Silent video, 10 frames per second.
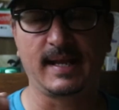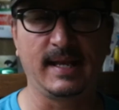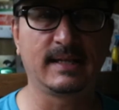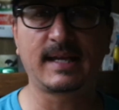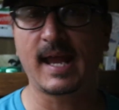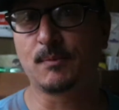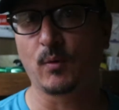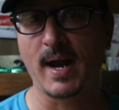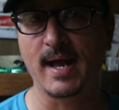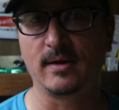and he came
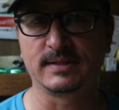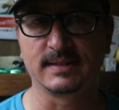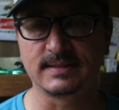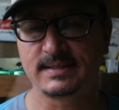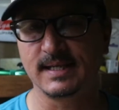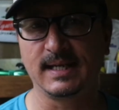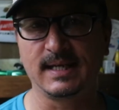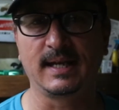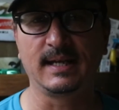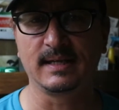around to
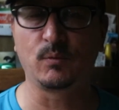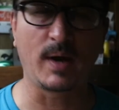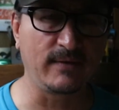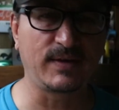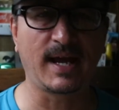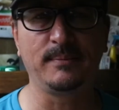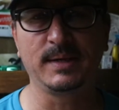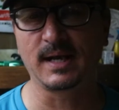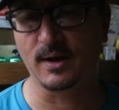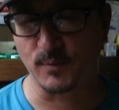see and he waved at
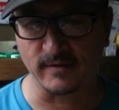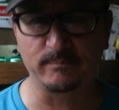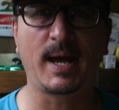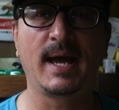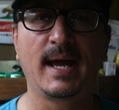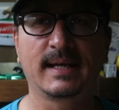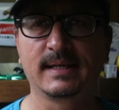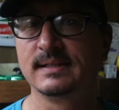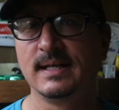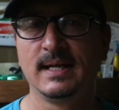me and I waved
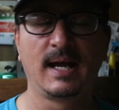back and